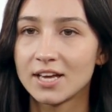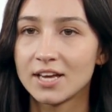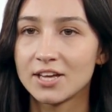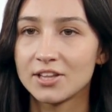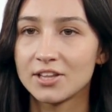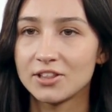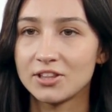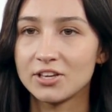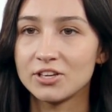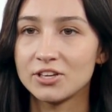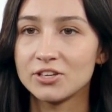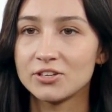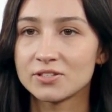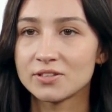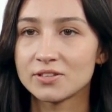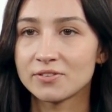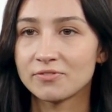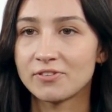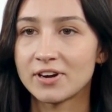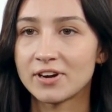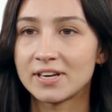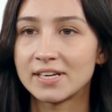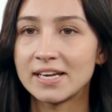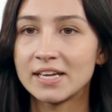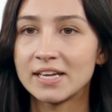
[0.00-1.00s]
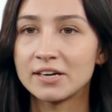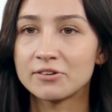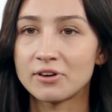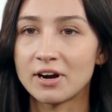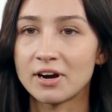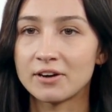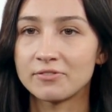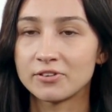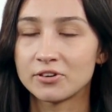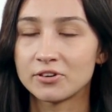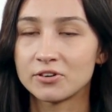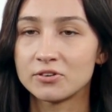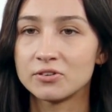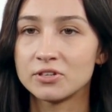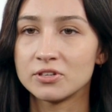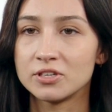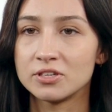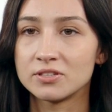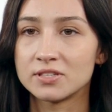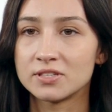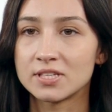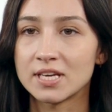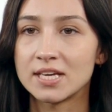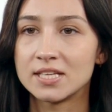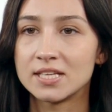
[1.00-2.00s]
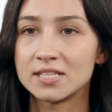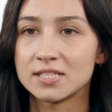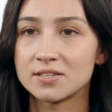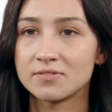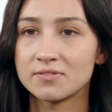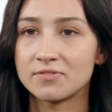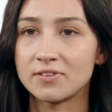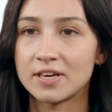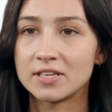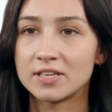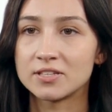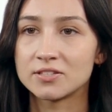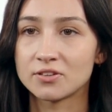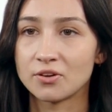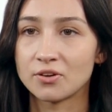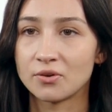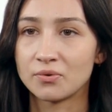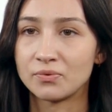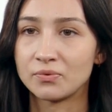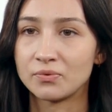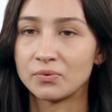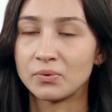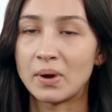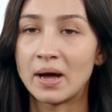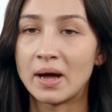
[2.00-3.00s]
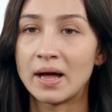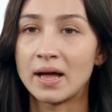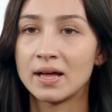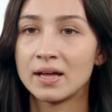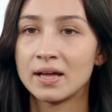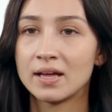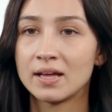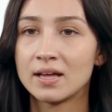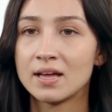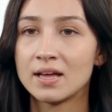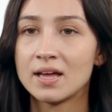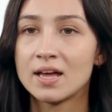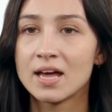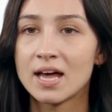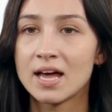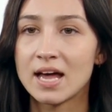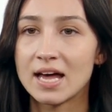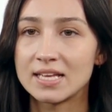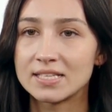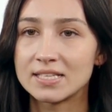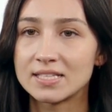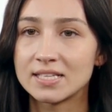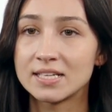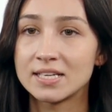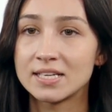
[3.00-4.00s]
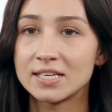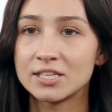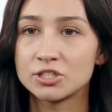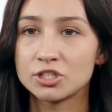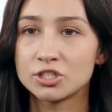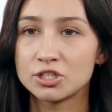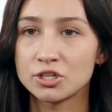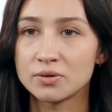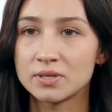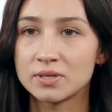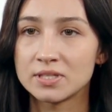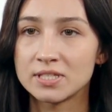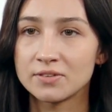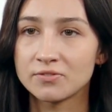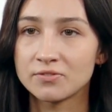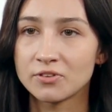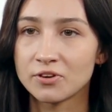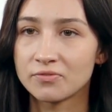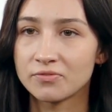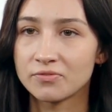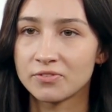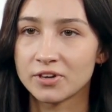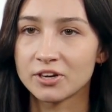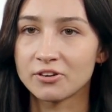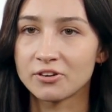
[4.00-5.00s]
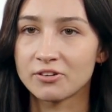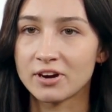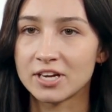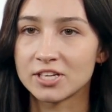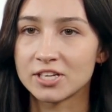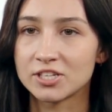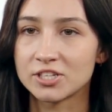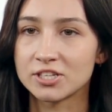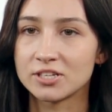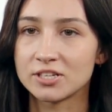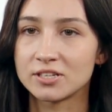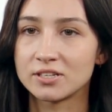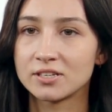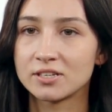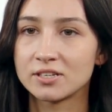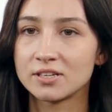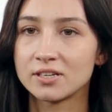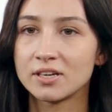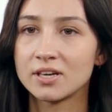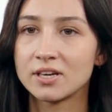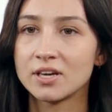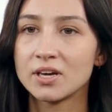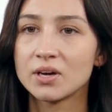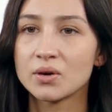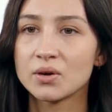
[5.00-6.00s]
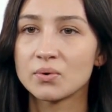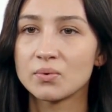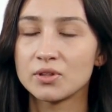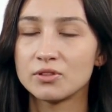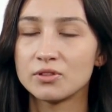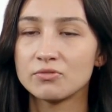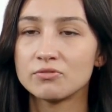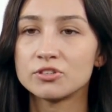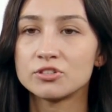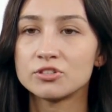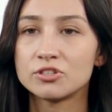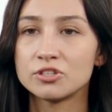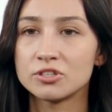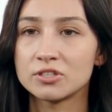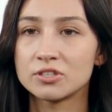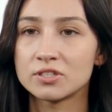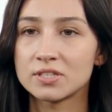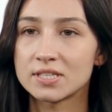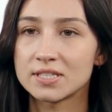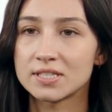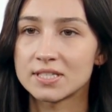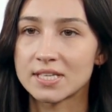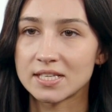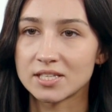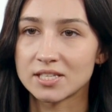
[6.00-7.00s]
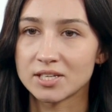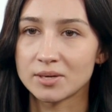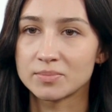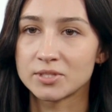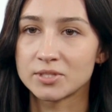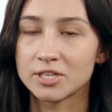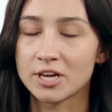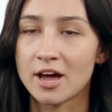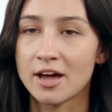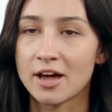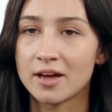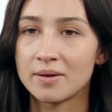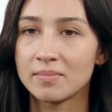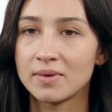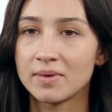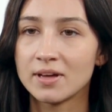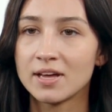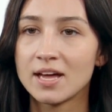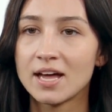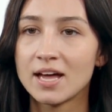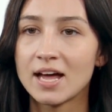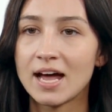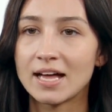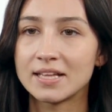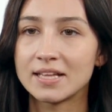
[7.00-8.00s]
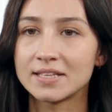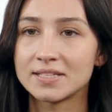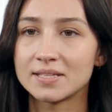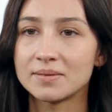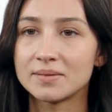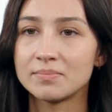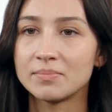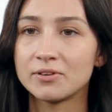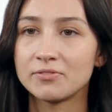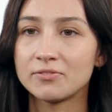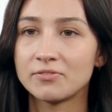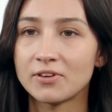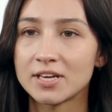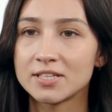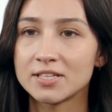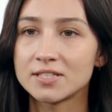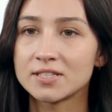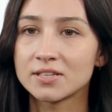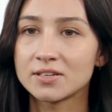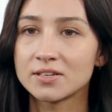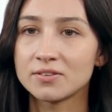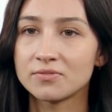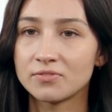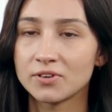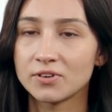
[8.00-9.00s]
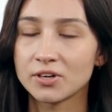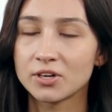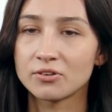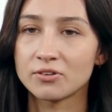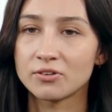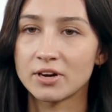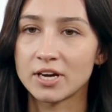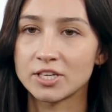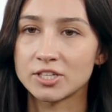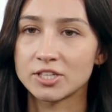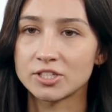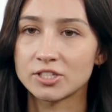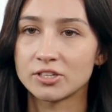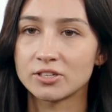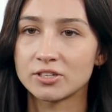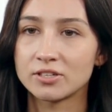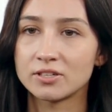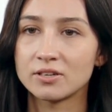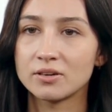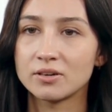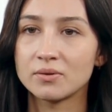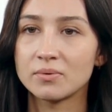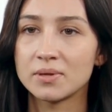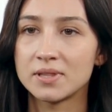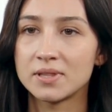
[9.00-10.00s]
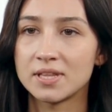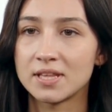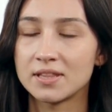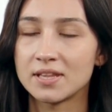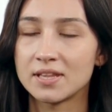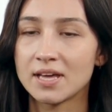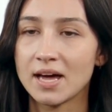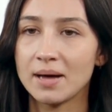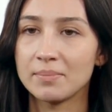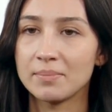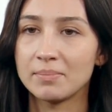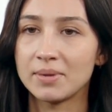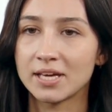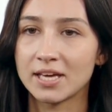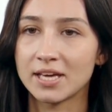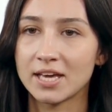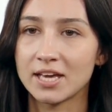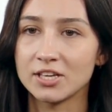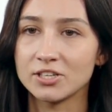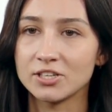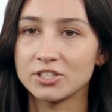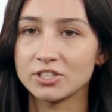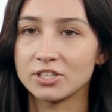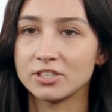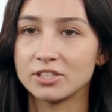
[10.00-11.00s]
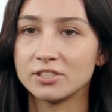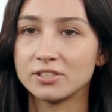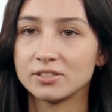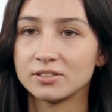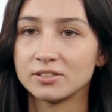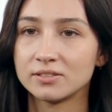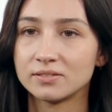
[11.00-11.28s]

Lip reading: The user-friendly Graphical User Interface software has an intuitive configuration with reduced setup time and simplifies the configuration within the application.